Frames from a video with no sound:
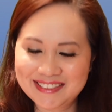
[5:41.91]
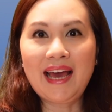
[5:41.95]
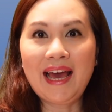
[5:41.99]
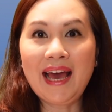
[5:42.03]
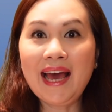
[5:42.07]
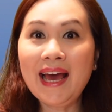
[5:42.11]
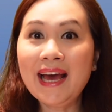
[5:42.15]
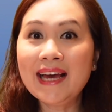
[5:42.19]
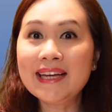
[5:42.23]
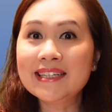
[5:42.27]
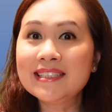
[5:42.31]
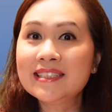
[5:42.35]

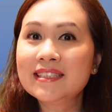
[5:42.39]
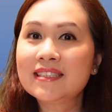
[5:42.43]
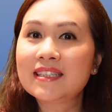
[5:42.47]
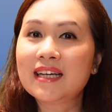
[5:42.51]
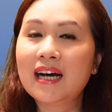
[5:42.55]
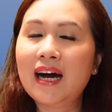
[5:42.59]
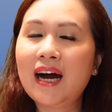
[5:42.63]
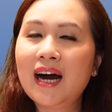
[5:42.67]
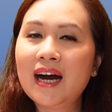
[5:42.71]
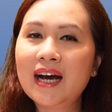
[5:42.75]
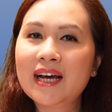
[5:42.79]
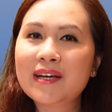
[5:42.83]
And
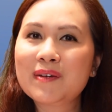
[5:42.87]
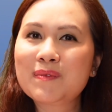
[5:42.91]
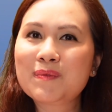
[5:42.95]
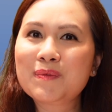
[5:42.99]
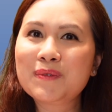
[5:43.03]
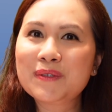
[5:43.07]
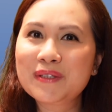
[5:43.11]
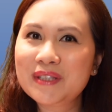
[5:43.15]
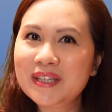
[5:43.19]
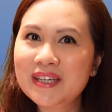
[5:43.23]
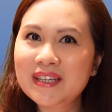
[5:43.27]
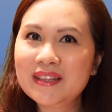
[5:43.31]
I
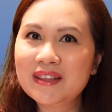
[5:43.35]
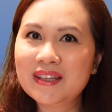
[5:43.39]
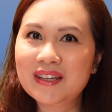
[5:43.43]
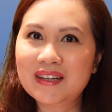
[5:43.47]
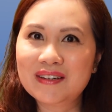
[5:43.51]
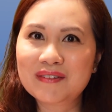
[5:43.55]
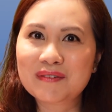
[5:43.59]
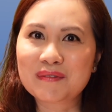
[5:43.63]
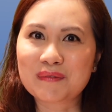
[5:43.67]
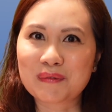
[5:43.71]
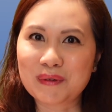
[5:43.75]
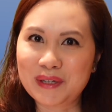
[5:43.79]
really
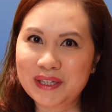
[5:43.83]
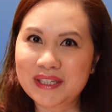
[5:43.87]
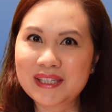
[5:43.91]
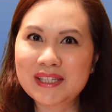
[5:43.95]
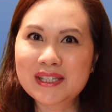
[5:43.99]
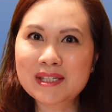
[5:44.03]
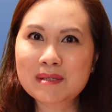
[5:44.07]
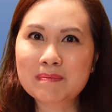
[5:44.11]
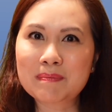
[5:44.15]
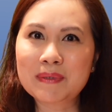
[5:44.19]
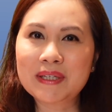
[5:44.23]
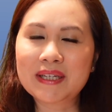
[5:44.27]
love
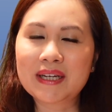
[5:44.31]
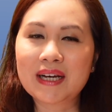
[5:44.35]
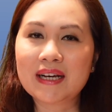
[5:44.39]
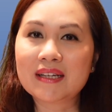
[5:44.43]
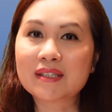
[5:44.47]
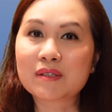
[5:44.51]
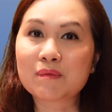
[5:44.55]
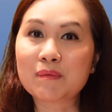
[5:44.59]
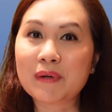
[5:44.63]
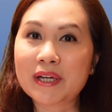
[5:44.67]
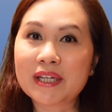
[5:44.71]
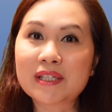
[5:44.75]
rings
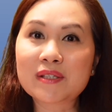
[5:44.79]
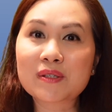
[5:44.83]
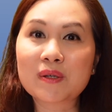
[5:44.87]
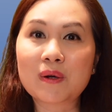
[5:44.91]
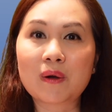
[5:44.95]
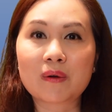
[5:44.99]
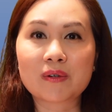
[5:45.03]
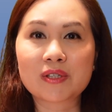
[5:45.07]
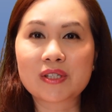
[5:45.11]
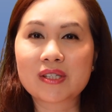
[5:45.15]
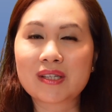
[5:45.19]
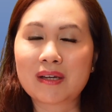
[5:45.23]
because rings
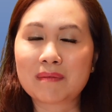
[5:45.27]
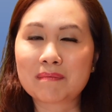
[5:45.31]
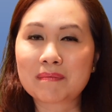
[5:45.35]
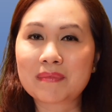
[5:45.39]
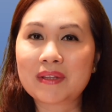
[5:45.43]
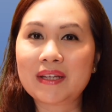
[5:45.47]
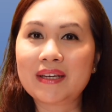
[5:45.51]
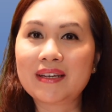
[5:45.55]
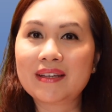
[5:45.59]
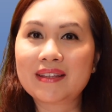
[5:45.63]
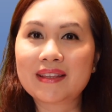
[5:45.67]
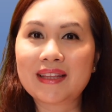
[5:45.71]
are
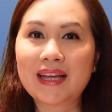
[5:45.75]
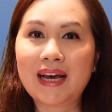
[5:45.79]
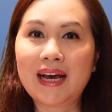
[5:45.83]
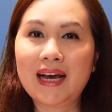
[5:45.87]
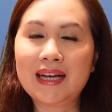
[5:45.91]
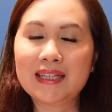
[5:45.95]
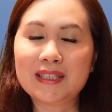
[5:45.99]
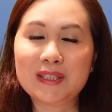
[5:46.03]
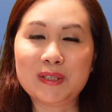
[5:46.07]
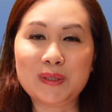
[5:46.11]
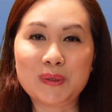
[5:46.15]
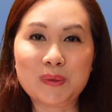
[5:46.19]
something
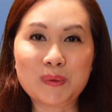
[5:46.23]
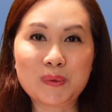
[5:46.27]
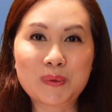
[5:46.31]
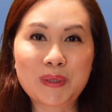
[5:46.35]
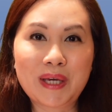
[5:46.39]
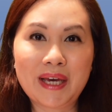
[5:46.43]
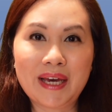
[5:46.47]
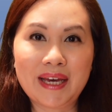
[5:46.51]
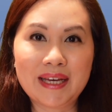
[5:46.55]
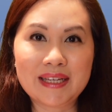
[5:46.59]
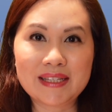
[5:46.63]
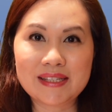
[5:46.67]
that you
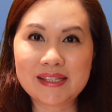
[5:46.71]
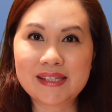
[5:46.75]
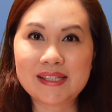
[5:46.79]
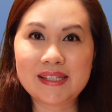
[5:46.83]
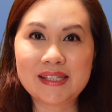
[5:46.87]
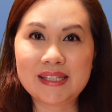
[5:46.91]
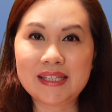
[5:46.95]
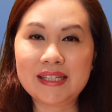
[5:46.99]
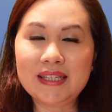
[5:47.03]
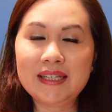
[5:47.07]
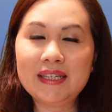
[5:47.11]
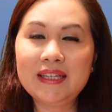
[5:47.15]
can
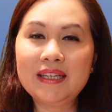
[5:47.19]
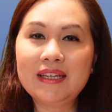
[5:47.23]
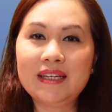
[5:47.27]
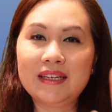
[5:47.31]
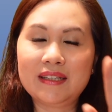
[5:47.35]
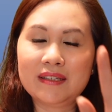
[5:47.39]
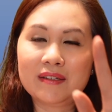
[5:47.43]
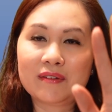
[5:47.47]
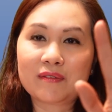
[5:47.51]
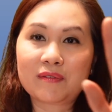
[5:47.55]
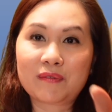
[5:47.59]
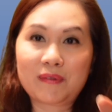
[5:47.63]
see
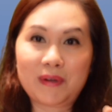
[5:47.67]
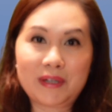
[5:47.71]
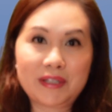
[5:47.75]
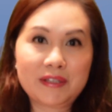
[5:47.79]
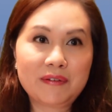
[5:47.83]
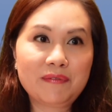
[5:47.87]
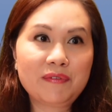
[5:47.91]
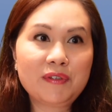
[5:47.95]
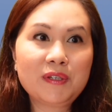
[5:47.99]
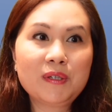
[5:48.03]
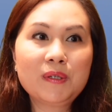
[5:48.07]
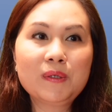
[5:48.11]
in front
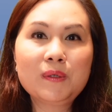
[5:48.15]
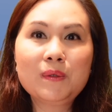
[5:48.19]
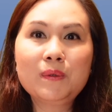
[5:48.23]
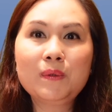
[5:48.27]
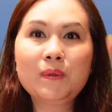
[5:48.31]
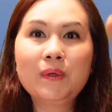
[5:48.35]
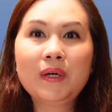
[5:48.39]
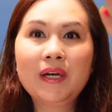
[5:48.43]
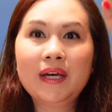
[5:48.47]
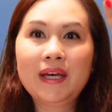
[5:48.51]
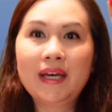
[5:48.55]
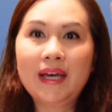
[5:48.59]
of
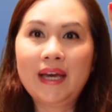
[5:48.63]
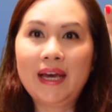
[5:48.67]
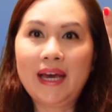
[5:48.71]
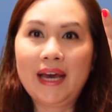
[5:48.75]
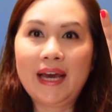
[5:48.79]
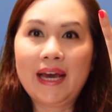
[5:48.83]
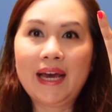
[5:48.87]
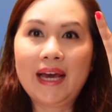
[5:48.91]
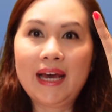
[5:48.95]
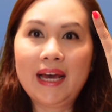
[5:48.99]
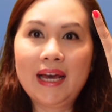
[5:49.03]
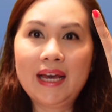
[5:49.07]
you,
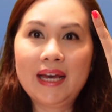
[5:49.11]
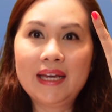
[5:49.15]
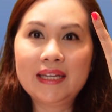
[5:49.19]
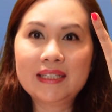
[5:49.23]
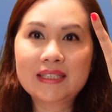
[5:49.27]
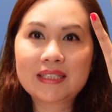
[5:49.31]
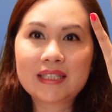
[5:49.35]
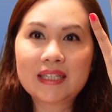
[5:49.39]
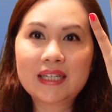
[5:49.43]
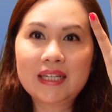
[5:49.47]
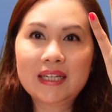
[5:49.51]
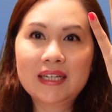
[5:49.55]

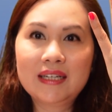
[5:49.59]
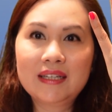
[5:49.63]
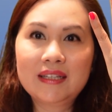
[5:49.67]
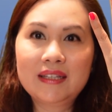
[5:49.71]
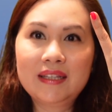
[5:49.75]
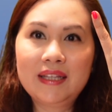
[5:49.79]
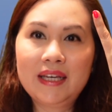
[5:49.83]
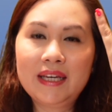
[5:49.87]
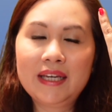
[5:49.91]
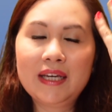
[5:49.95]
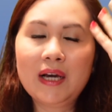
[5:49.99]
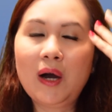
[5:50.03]
and
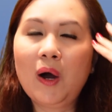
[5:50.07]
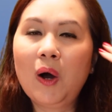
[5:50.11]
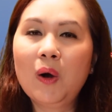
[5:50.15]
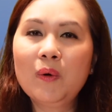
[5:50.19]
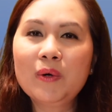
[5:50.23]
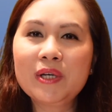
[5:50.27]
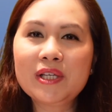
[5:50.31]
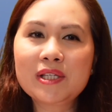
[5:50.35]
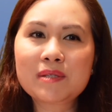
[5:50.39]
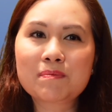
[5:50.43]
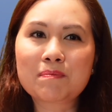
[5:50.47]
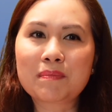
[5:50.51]
they
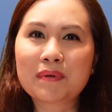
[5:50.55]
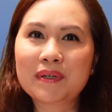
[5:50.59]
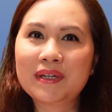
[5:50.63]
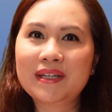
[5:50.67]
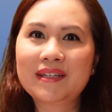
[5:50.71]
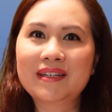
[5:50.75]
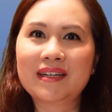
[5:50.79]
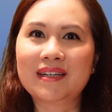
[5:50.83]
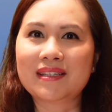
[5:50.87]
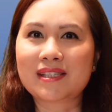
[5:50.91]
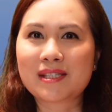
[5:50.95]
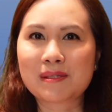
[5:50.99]
always
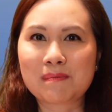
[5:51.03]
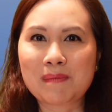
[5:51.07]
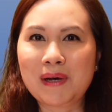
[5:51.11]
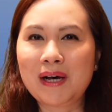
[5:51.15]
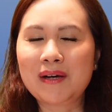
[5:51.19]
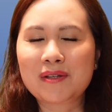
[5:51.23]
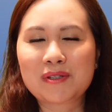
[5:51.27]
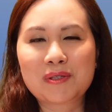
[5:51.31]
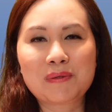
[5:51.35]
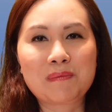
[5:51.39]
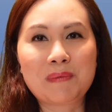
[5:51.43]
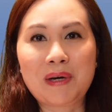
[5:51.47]
bring a
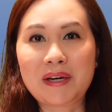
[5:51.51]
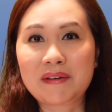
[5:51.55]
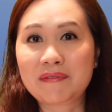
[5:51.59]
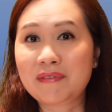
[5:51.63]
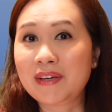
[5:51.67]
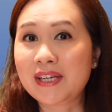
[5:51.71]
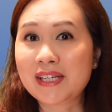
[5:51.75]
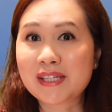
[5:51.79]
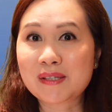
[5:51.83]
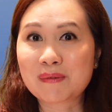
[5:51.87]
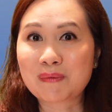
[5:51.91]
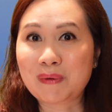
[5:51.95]
smile to my
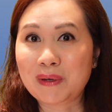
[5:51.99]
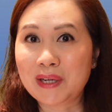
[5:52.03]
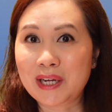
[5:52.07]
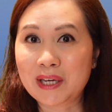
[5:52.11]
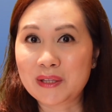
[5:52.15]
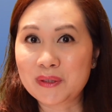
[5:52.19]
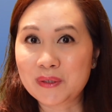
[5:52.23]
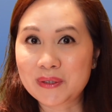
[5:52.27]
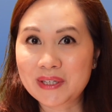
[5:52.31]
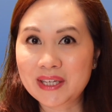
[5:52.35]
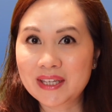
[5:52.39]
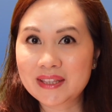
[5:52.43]
face when I
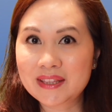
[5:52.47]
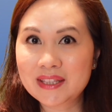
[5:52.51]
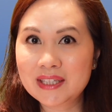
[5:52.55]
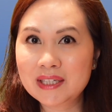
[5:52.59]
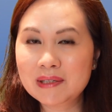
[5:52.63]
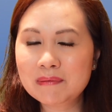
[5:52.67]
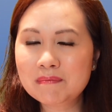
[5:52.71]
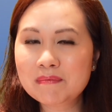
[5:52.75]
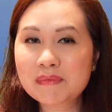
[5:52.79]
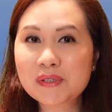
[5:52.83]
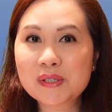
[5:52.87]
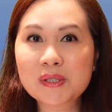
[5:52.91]
look at
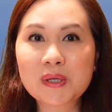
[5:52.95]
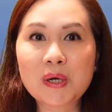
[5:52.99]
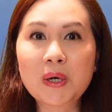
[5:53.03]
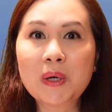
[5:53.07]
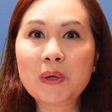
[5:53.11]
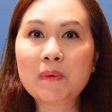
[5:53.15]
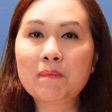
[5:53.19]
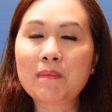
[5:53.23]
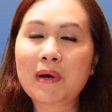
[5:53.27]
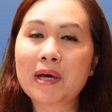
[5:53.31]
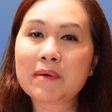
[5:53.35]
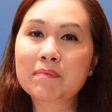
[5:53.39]
them.
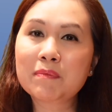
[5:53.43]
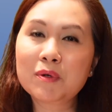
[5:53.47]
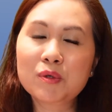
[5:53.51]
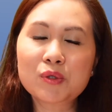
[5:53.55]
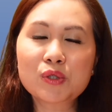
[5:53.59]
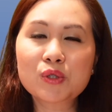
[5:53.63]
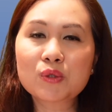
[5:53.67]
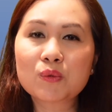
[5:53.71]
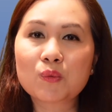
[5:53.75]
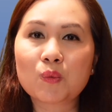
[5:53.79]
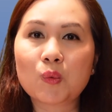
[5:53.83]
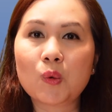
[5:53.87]
So my
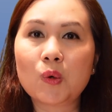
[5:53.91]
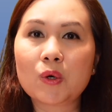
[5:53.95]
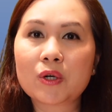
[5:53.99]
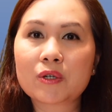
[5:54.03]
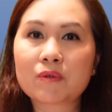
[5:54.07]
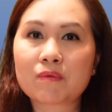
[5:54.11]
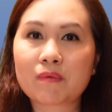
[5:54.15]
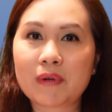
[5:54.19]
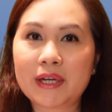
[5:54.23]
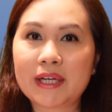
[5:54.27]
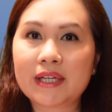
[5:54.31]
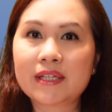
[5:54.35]
most
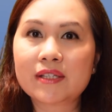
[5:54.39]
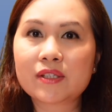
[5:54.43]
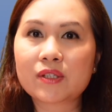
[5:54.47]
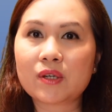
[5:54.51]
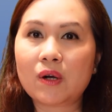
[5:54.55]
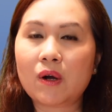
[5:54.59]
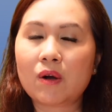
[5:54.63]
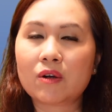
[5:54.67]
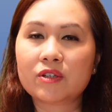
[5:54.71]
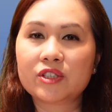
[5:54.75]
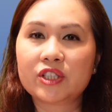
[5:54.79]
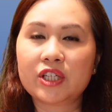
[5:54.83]
worn rings
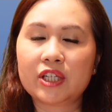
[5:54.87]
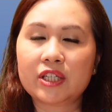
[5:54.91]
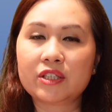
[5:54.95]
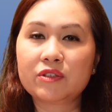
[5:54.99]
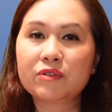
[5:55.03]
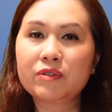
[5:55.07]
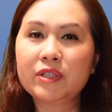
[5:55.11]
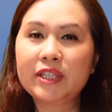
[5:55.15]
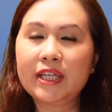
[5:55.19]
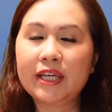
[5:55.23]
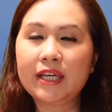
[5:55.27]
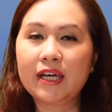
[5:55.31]
are
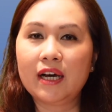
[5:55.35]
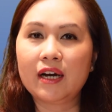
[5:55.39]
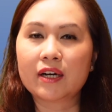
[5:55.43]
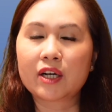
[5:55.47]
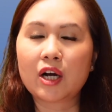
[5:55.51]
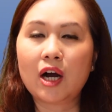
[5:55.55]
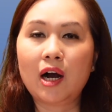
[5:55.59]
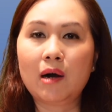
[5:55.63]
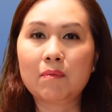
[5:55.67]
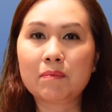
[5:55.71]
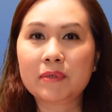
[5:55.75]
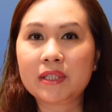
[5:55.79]
generally a
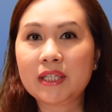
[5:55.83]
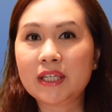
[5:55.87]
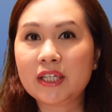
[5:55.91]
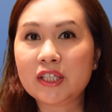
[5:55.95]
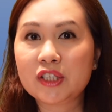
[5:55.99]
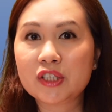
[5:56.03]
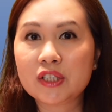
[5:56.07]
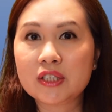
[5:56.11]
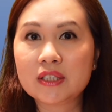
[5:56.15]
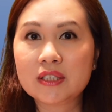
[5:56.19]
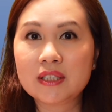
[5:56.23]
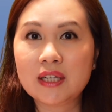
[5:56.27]

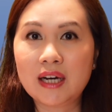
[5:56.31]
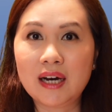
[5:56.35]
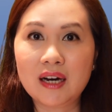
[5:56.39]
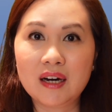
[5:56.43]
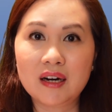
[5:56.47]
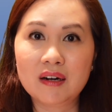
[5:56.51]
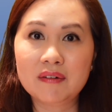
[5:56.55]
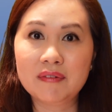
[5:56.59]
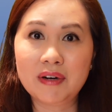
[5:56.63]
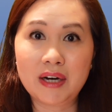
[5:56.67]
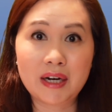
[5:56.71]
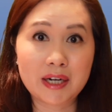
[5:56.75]
combination
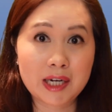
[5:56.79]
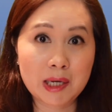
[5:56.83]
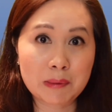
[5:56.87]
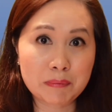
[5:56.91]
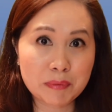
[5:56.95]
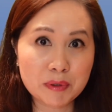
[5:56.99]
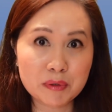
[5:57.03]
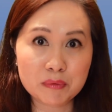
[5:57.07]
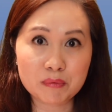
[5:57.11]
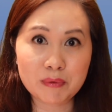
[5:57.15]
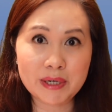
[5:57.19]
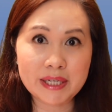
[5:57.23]
of a
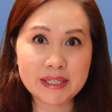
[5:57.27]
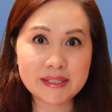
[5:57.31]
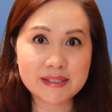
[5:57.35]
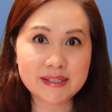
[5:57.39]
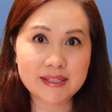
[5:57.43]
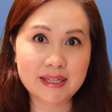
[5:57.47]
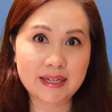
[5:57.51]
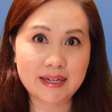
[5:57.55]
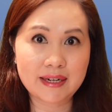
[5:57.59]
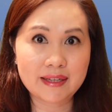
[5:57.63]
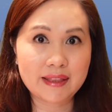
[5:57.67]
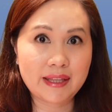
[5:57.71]
couple of rings
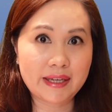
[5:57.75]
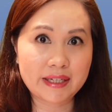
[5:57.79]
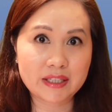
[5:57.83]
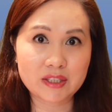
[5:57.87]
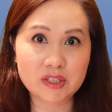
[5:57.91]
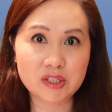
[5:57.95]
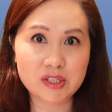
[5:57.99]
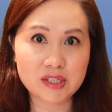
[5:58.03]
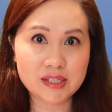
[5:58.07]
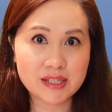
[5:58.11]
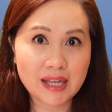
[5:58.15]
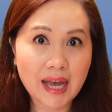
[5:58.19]
that I like
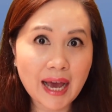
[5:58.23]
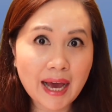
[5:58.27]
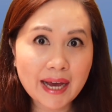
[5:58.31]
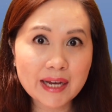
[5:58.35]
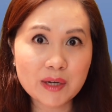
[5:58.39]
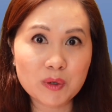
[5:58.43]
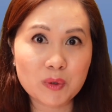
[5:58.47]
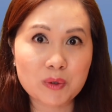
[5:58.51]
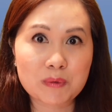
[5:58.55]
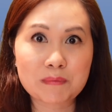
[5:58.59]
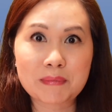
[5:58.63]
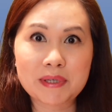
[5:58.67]
to stack
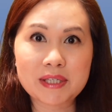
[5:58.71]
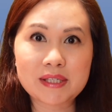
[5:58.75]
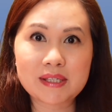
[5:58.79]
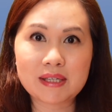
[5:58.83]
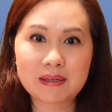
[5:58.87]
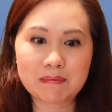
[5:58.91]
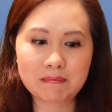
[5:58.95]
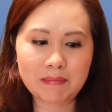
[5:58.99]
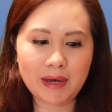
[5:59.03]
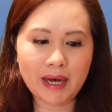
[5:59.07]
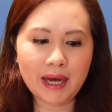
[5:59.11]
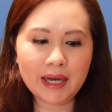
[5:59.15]
or mix
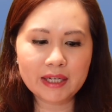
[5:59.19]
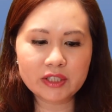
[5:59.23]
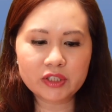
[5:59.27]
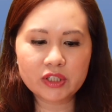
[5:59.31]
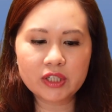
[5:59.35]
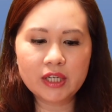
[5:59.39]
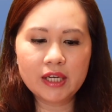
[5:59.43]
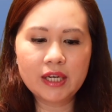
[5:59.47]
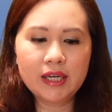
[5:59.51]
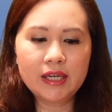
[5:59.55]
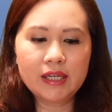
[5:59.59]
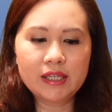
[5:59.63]
and match.
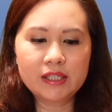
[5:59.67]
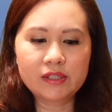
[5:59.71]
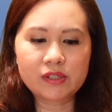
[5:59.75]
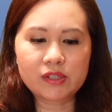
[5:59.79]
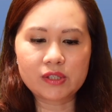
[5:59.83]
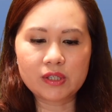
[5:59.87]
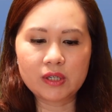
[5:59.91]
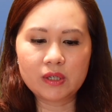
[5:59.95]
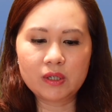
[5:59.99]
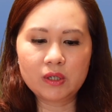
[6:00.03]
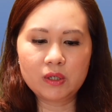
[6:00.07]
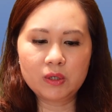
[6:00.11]

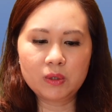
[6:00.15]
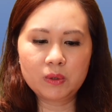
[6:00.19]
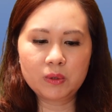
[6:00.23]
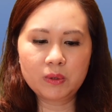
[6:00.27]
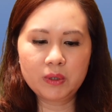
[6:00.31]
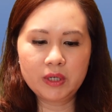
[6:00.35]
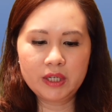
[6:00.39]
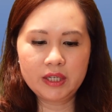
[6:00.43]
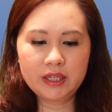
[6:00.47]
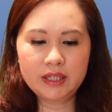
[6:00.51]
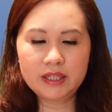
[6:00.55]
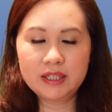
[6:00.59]
So
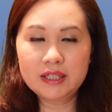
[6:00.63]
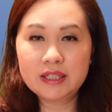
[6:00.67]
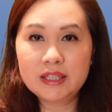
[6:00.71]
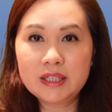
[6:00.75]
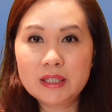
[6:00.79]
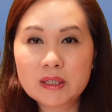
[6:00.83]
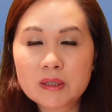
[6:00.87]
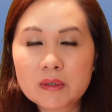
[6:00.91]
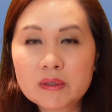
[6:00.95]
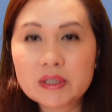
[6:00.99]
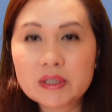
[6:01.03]
here